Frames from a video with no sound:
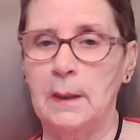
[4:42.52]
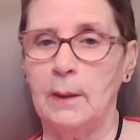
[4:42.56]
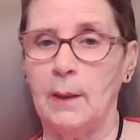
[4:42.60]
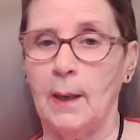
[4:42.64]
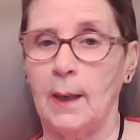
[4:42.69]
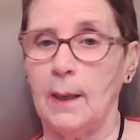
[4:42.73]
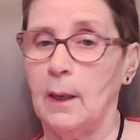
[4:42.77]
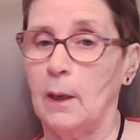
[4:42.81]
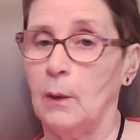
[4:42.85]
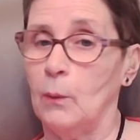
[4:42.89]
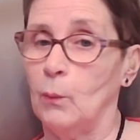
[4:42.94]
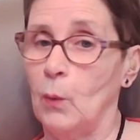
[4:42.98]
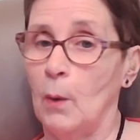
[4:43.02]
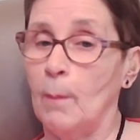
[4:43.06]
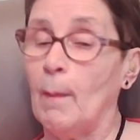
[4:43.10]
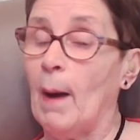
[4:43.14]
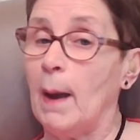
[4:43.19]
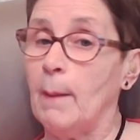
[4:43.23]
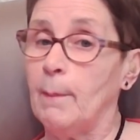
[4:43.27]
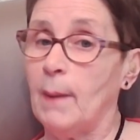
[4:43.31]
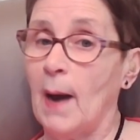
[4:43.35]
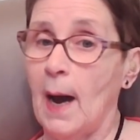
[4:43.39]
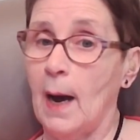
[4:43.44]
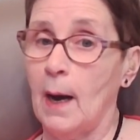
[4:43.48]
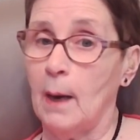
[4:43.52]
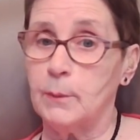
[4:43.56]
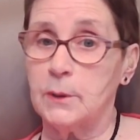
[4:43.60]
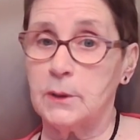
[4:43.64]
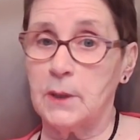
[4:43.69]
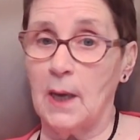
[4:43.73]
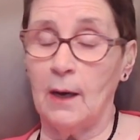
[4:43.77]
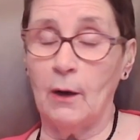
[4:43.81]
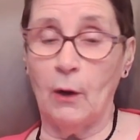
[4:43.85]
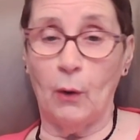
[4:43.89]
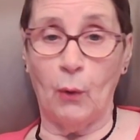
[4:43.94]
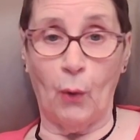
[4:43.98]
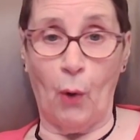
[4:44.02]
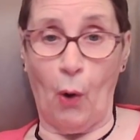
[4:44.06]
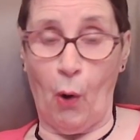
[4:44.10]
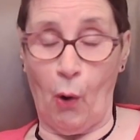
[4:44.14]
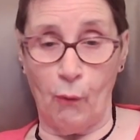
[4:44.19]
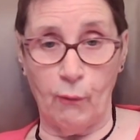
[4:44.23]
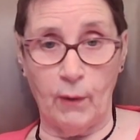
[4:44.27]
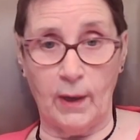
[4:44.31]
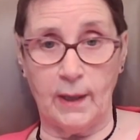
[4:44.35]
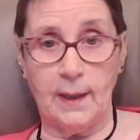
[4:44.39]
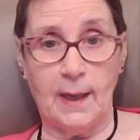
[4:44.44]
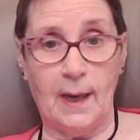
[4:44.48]
Uh, we might perhaps
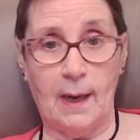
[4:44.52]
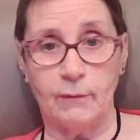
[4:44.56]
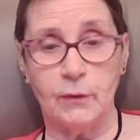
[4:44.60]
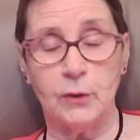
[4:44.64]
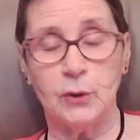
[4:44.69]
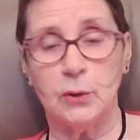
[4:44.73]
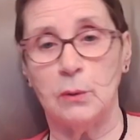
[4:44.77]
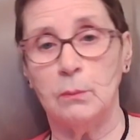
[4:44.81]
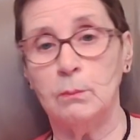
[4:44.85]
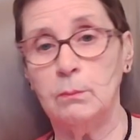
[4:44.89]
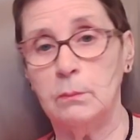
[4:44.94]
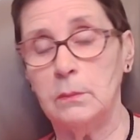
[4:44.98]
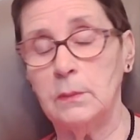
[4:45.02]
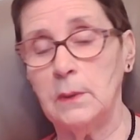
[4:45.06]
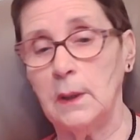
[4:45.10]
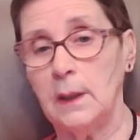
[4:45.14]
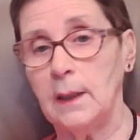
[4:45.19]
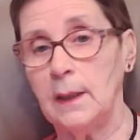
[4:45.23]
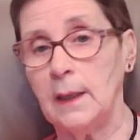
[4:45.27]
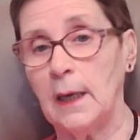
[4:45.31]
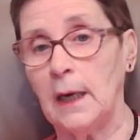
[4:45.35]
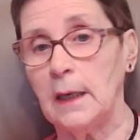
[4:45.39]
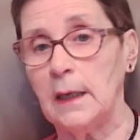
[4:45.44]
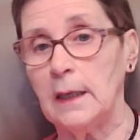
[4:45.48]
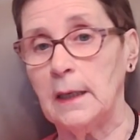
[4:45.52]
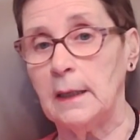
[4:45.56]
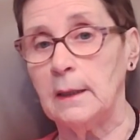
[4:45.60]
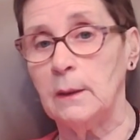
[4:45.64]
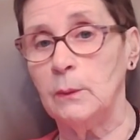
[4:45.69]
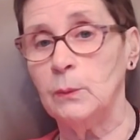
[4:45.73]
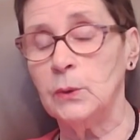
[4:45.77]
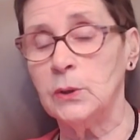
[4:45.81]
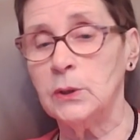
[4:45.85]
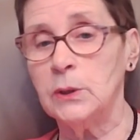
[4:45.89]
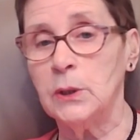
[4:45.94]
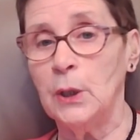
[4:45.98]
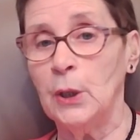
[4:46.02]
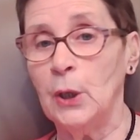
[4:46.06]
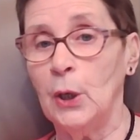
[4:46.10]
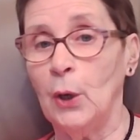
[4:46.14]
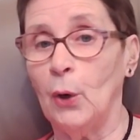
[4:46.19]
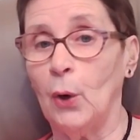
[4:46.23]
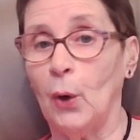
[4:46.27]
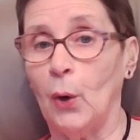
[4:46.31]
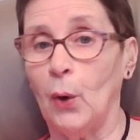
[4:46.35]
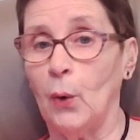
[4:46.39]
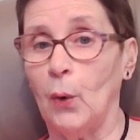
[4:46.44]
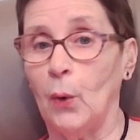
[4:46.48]
already have some in our house,
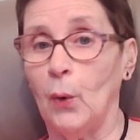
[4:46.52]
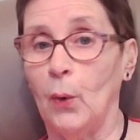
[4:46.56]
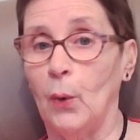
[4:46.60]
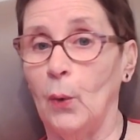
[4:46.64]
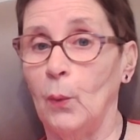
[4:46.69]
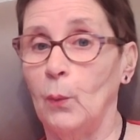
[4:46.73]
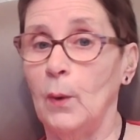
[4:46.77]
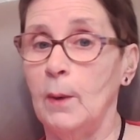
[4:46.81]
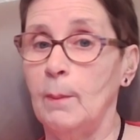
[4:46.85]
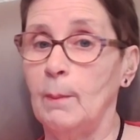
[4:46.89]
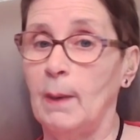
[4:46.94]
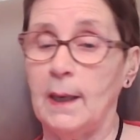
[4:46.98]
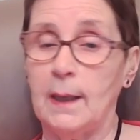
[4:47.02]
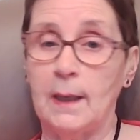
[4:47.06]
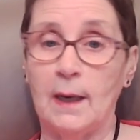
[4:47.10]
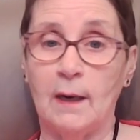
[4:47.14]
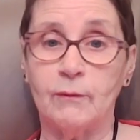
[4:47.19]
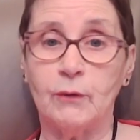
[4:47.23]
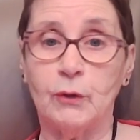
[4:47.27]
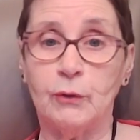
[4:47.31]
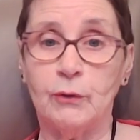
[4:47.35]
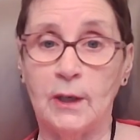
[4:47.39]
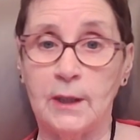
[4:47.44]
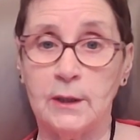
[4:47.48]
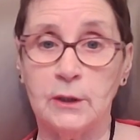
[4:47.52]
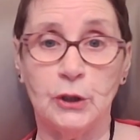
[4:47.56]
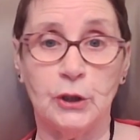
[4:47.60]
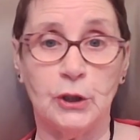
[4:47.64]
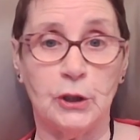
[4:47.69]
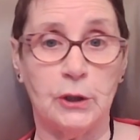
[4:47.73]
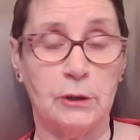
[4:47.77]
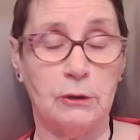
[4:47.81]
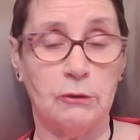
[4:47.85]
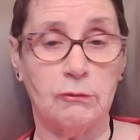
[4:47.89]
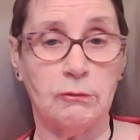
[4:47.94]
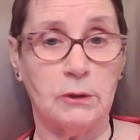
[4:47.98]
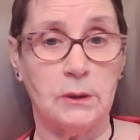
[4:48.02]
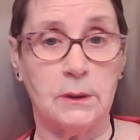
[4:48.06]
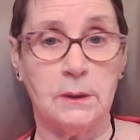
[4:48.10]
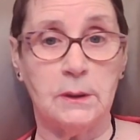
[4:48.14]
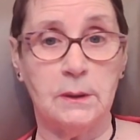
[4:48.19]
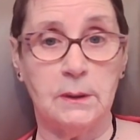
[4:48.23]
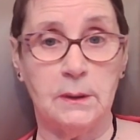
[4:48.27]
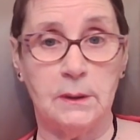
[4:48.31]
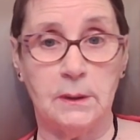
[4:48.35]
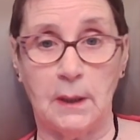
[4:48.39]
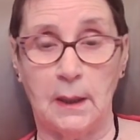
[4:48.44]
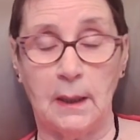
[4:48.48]
or we may have grandchildren
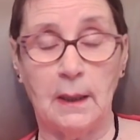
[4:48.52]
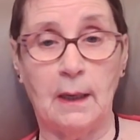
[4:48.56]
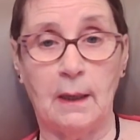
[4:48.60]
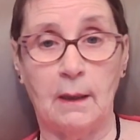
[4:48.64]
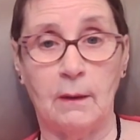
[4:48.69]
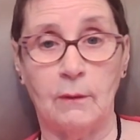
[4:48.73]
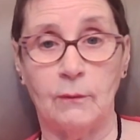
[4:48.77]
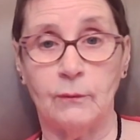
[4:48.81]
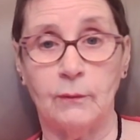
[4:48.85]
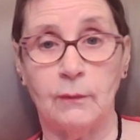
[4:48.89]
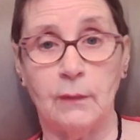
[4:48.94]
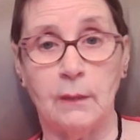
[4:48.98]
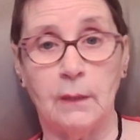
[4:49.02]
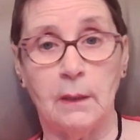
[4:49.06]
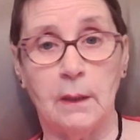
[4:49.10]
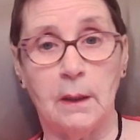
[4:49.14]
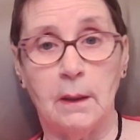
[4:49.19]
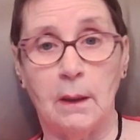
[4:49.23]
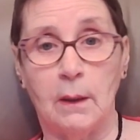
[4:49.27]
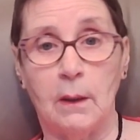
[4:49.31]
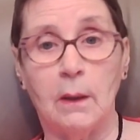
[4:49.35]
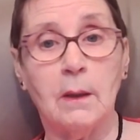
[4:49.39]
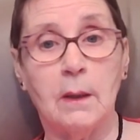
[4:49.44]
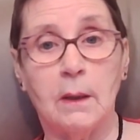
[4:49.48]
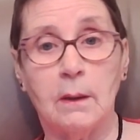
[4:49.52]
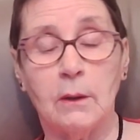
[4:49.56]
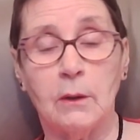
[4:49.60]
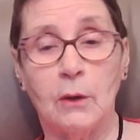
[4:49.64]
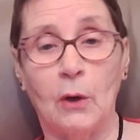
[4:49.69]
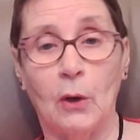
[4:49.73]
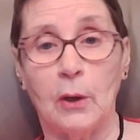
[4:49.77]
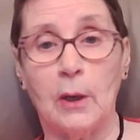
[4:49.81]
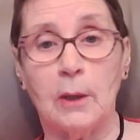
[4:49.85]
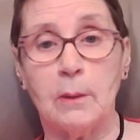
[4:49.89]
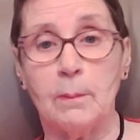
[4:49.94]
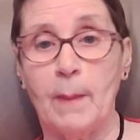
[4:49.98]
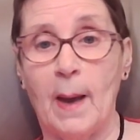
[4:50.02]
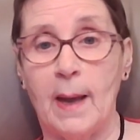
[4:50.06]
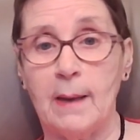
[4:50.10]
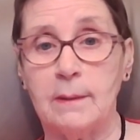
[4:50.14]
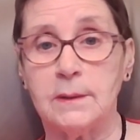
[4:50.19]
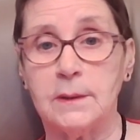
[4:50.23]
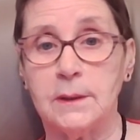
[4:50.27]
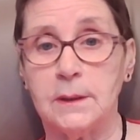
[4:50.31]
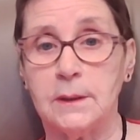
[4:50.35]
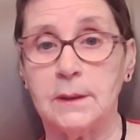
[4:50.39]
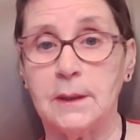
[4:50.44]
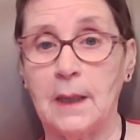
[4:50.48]
that have coloured
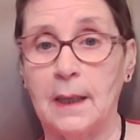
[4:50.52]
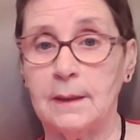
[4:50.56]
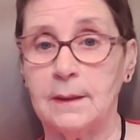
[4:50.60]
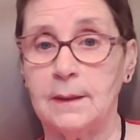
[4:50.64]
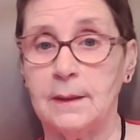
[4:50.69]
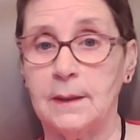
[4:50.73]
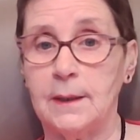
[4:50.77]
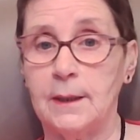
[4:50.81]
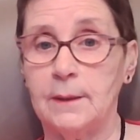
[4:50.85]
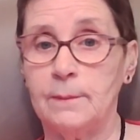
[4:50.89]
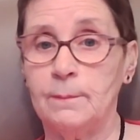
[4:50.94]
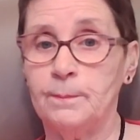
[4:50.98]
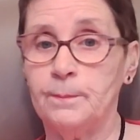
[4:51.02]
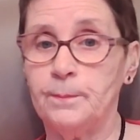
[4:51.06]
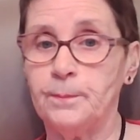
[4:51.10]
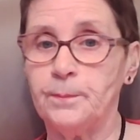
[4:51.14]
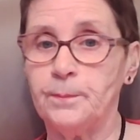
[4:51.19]
pencils handy.